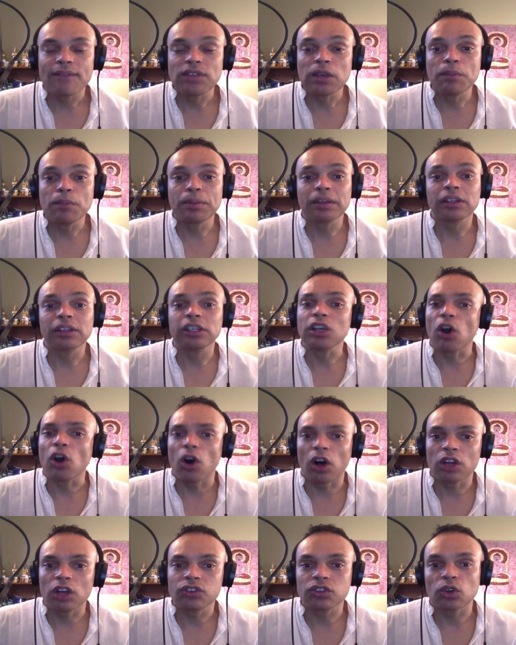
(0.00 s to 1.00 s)
the ability
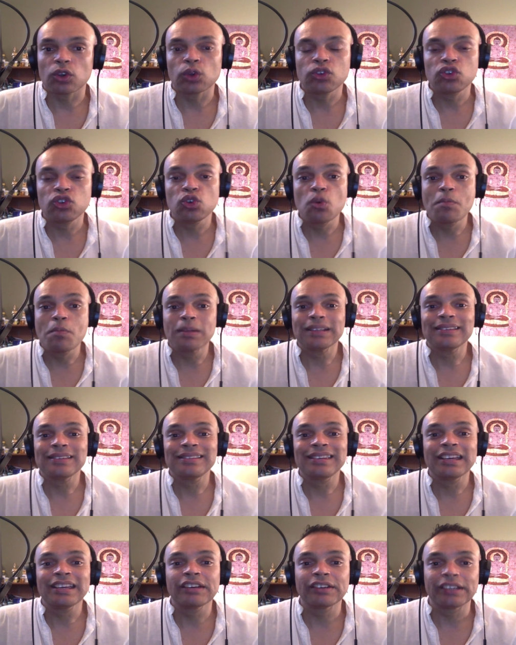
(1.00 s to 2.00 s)
also to
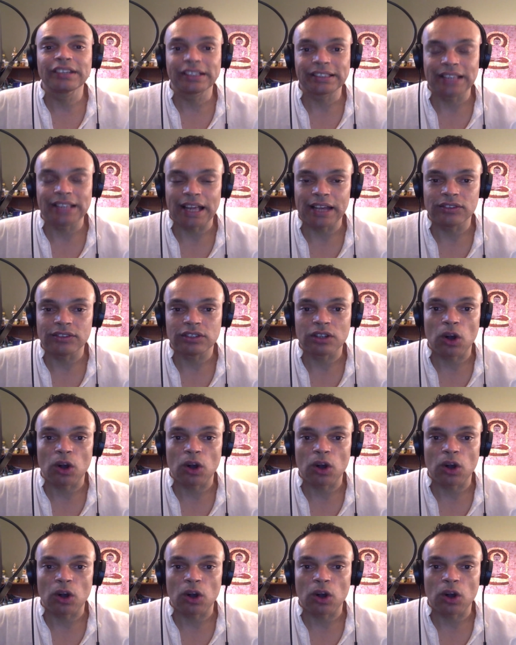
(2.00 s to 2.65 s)
materialize it